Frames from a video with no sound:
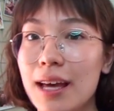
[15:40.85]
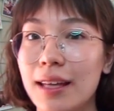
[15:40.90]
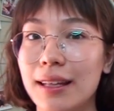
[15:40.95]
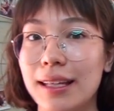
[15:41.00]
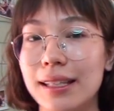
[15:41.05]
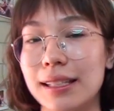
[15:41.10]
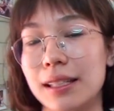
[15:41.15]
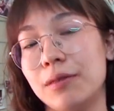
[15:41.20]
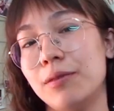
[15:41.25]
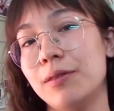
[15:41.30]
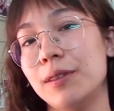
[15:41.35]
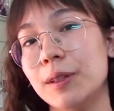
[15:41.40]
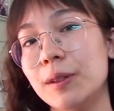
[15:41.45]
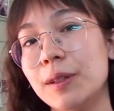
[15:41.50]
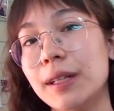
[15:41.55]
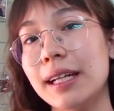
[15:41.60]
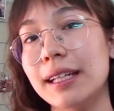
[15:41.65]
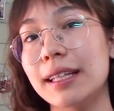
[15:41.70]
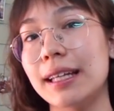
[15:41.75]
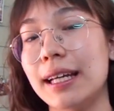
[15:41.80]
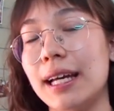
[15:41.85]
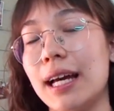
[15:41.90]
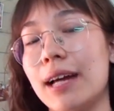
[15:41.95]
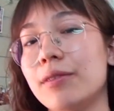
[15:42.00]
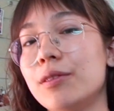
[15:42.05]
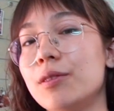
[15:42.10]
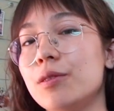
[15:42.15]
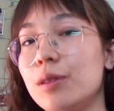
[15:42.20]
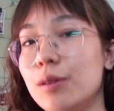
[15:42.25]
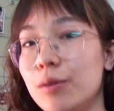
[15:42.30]
they feel like they
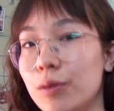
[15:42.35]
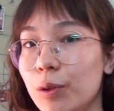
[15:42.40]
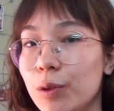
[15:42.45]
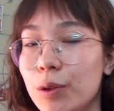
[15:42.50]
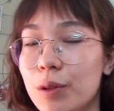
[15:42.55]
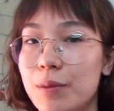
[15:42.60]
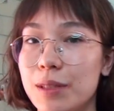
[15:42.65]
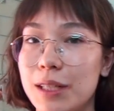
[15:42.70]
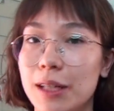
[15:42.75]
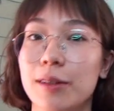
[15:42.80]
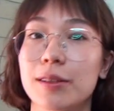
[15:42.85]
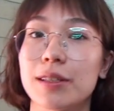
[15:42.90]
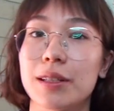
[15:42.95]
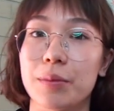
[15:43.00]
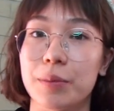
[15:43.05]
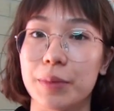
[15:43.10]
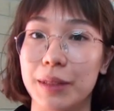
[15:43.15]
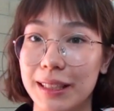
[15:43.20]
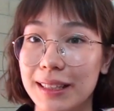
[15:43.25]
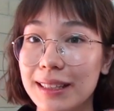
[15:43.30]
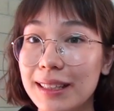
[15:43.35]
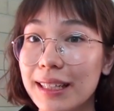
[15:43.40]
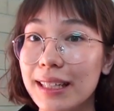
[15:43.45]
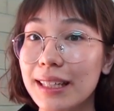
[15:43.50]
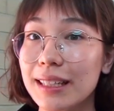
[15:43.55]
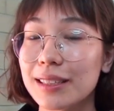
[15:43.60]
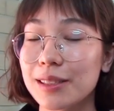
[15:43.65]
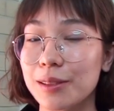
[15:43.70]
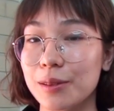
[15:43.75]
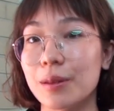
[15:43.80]
have to devote themselves
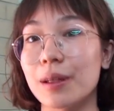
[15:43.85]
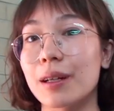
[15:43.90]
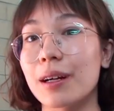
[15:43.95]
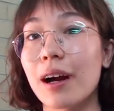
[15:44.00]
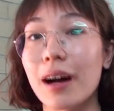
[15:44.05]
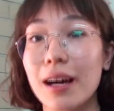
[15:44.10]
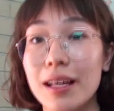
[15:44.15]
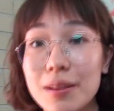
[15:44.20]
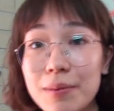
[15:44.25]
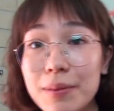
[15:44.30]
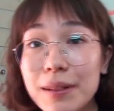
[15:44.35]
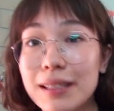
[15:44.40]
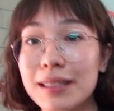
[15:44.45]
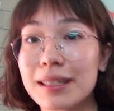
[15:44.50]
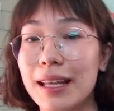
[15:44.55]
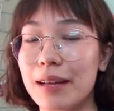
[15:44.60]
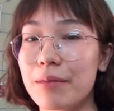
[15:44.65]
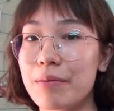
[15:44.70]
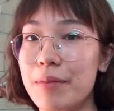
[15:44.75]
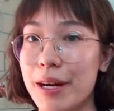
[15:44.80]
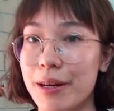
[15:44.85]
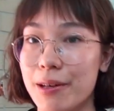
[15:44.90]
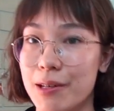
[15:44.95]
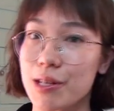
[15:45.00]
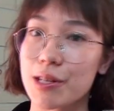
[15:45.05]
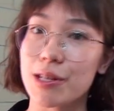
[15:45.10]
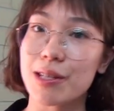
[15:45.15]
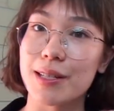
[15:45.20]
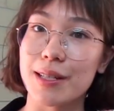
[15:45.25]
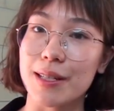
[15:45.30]
completely to their husband, that
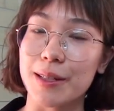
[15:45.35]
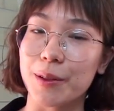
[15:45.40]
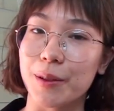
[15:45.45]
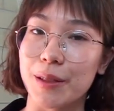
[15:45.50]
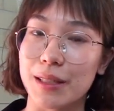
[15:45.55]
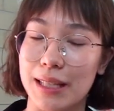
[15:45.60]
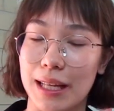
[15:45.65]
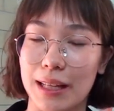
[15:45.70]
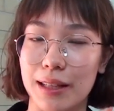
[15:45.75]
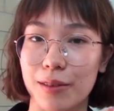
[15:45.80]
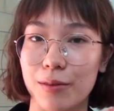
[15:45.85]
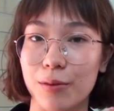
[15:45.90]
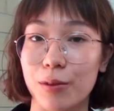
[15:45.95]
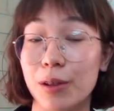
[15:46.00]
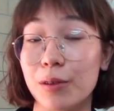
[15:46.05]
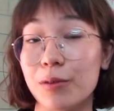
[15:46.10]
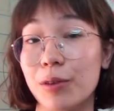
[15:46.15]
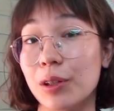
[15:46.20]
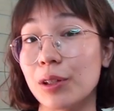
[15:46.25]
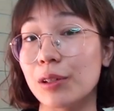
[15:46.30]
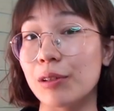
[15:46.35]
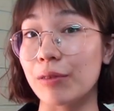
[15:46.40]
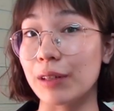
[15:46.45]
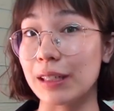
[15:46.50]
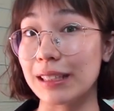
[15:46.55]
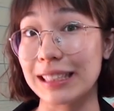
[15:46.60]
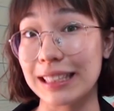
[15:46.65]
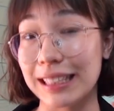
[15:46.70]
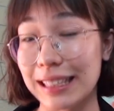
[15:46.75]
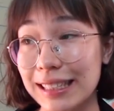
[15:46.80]
marriage still is at the forefront of
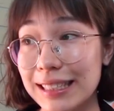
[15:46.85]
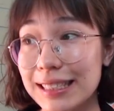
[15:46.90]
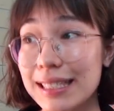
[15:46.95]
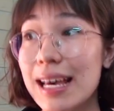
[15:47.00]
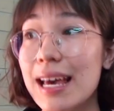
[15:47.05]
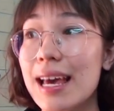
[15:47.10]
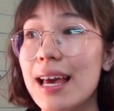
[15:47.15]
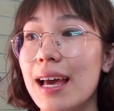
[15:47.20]
ideas,